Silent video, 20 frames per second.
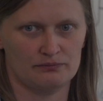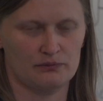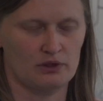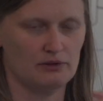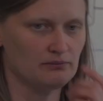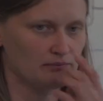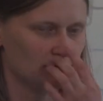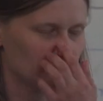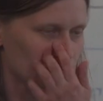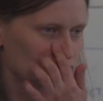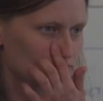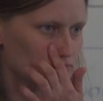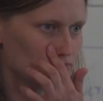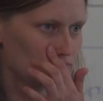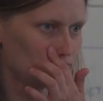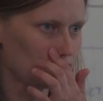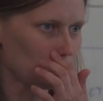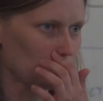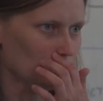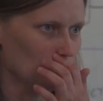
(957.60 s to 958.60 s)
Yeah?
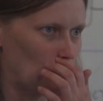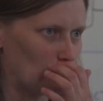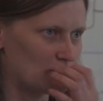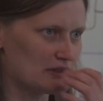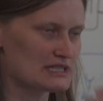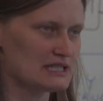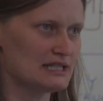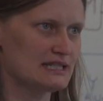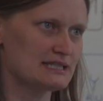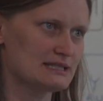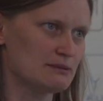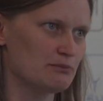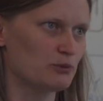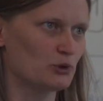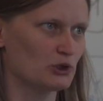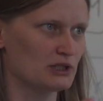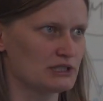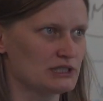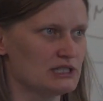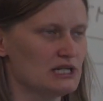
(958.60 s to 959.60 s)
Obviously, it's
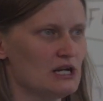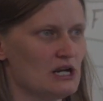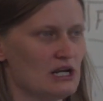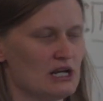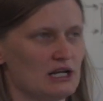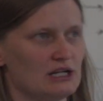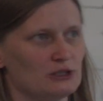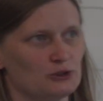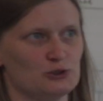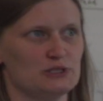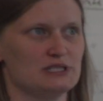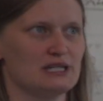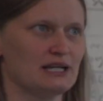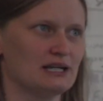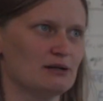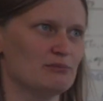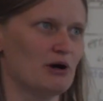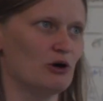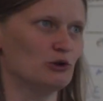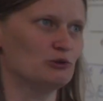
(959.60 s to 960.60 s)
important to
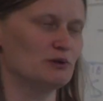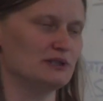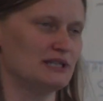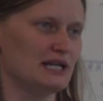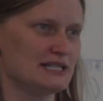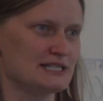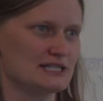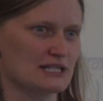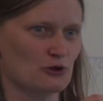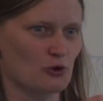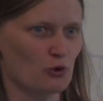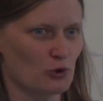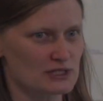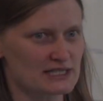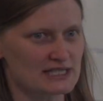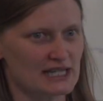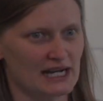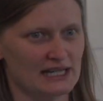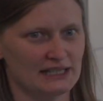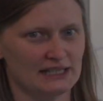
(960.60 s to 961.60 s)
think about whether it's a
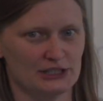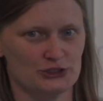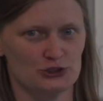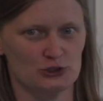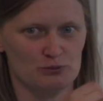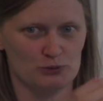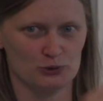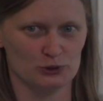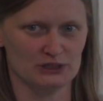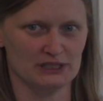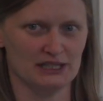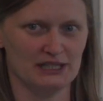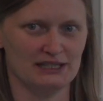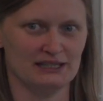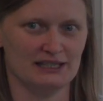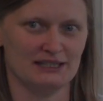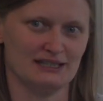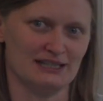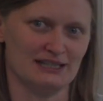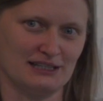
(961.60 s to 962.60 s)
cosine that you put
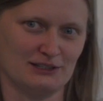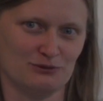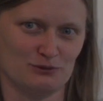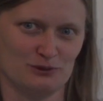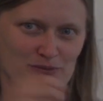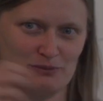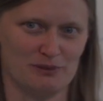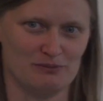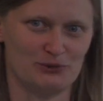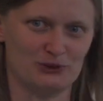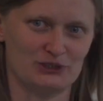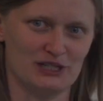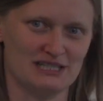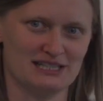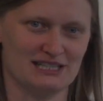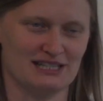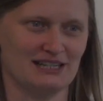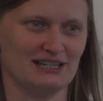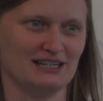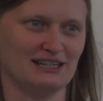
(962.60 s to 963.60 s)
in, it will be
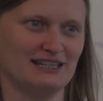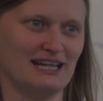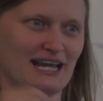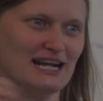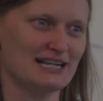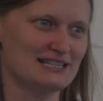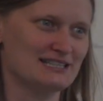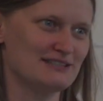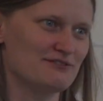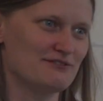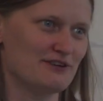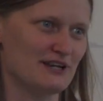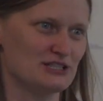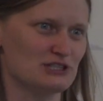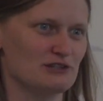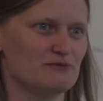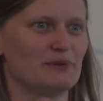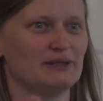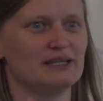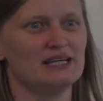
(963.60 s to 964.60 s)
potentially a negative phase
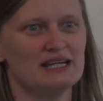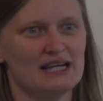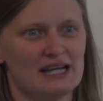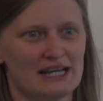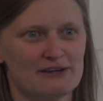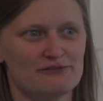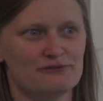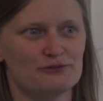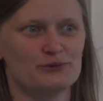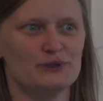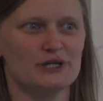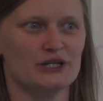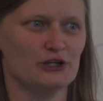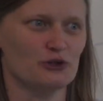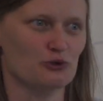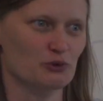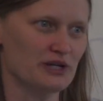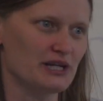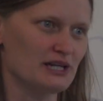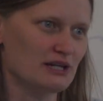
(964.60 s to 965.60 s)
shift. But if we
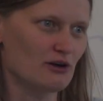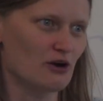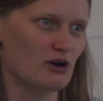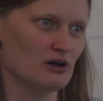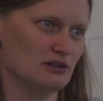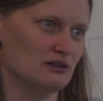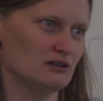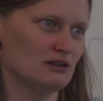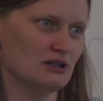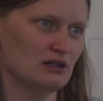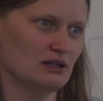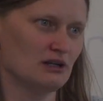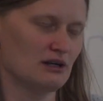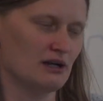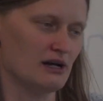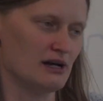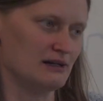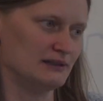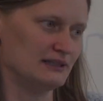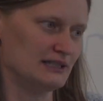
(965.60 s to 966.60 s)
agree on
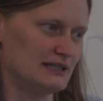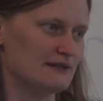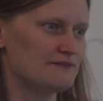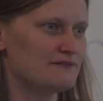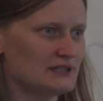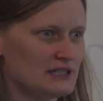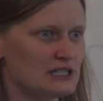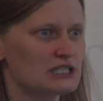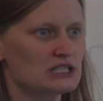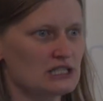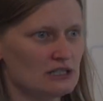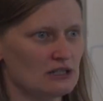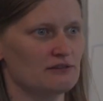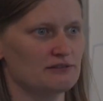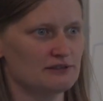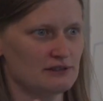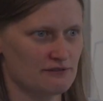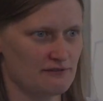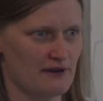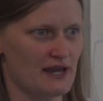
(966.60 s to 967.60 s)
uh, the definition
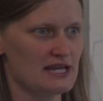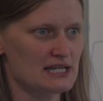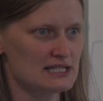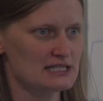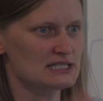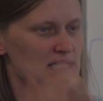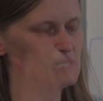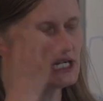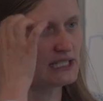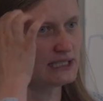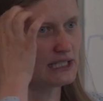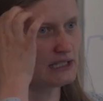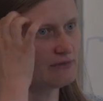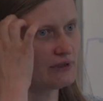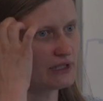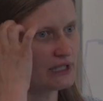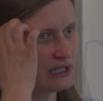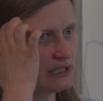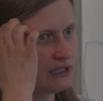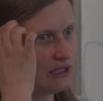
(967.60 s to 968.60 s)
of the phase, then
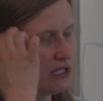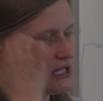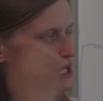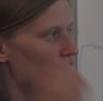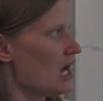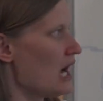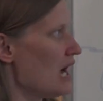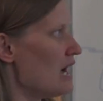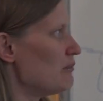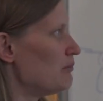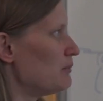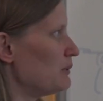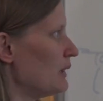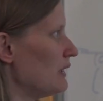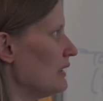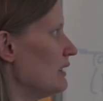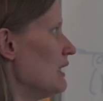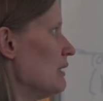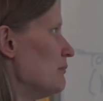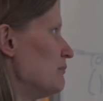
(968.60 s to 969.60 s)
we can ap
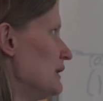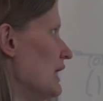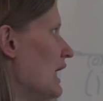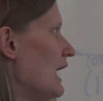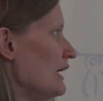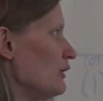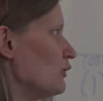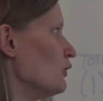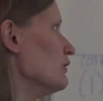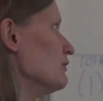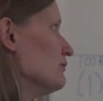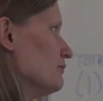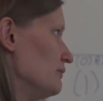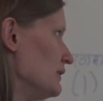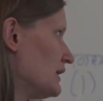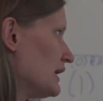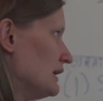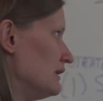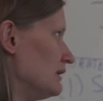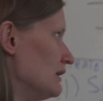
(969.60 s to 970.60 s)
apply or
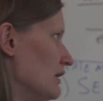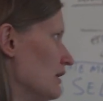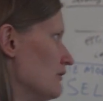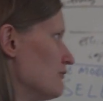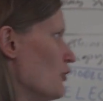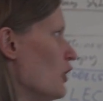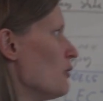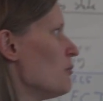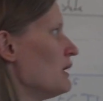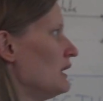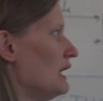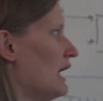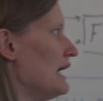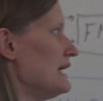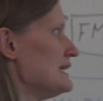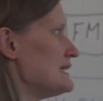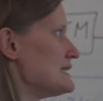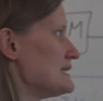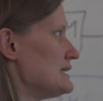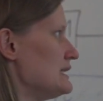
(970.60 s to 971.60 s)
we can uh,
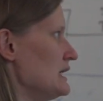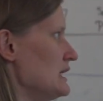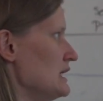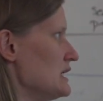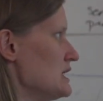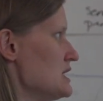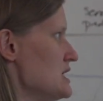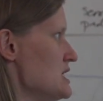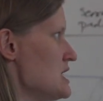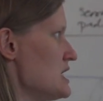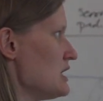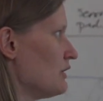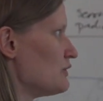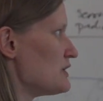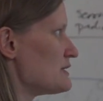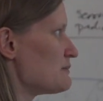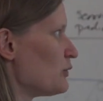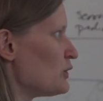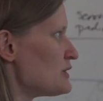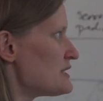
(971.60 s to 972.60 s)
formalize the
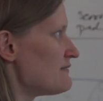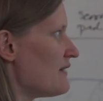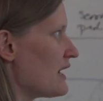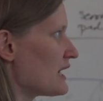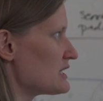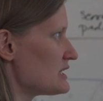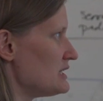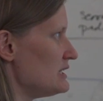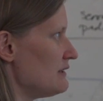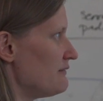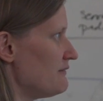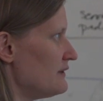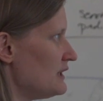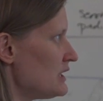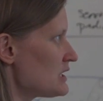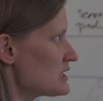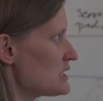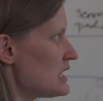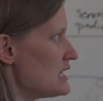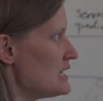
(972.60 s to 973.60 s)
response function
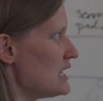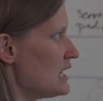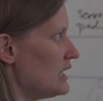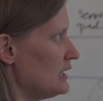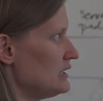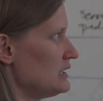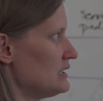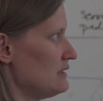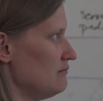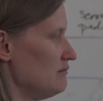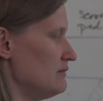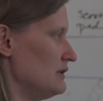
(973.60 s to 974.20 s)
definition. And